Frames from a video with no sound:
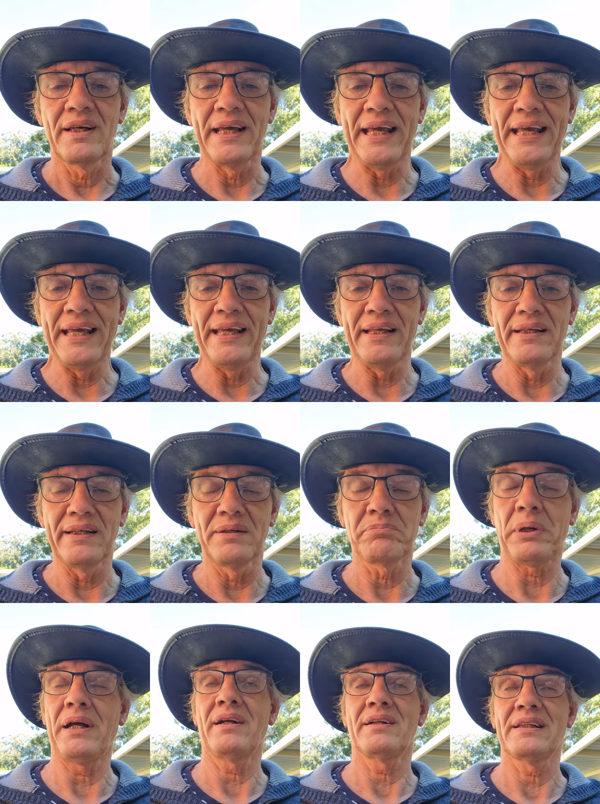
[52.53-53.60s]
and
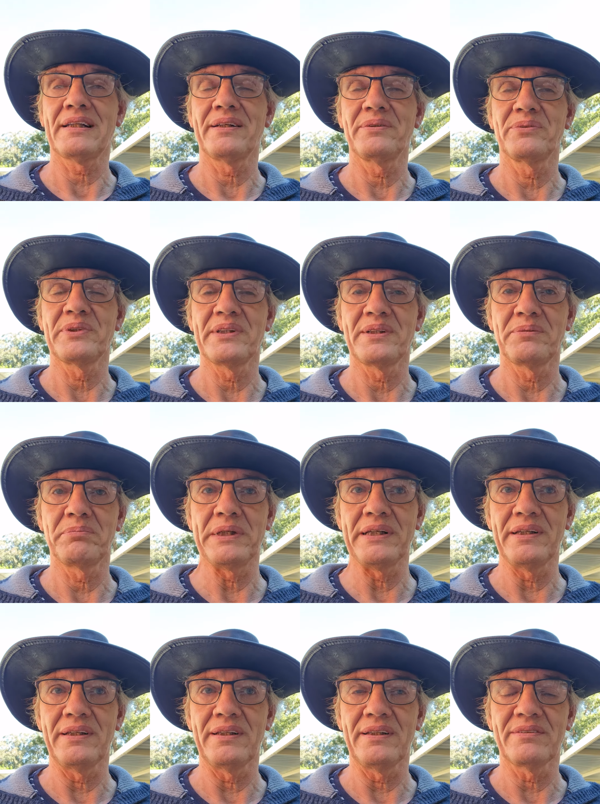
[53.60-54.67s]
apparently will
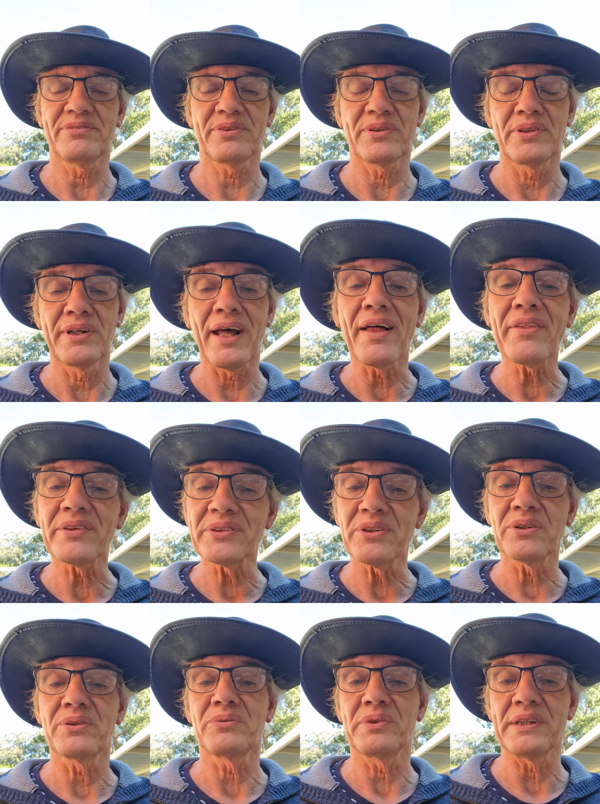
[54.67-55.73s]
be for another
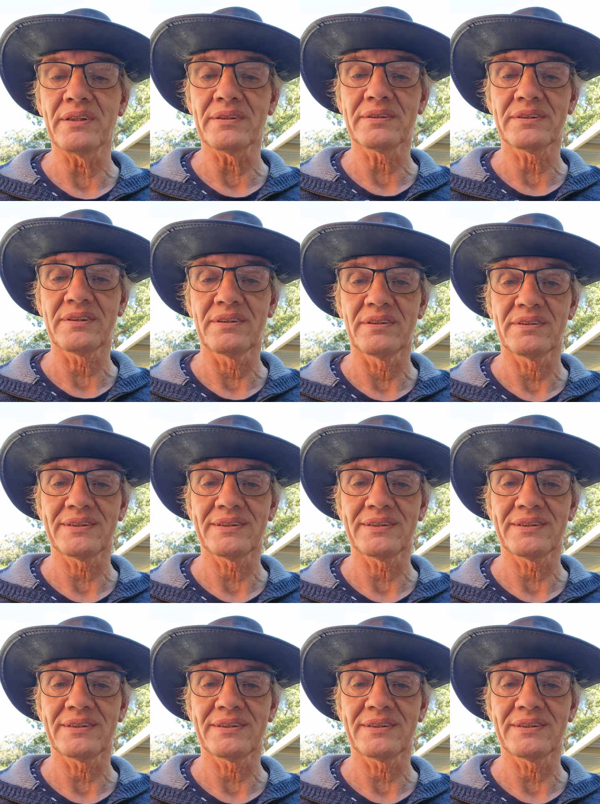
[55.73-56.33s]
2 weeks.